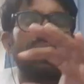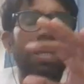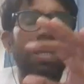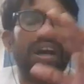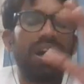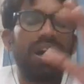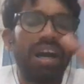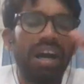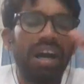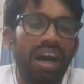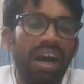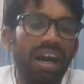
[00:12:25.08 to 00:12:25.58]

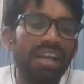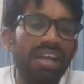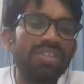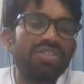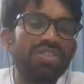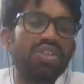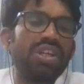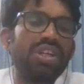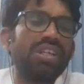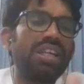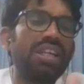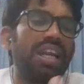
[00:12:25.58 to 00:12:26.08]

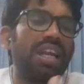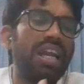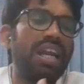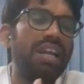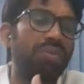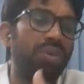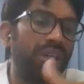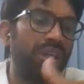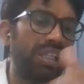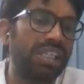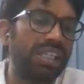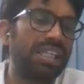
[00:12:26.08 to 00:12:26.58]
horizontal and
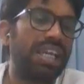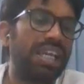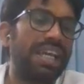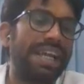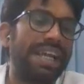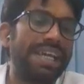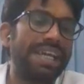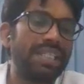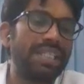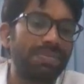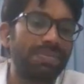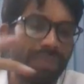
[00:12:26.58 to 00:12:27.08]
vertical
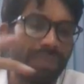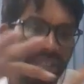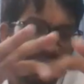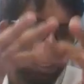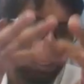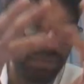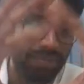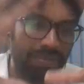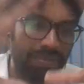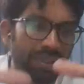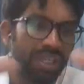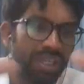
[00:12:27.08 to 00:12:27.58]
arrangement
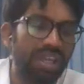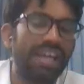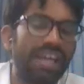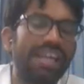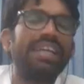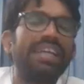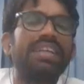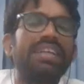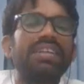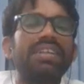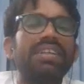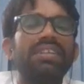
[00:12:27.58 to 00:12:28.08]
of
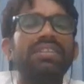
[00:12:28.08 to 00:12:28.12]
periodic?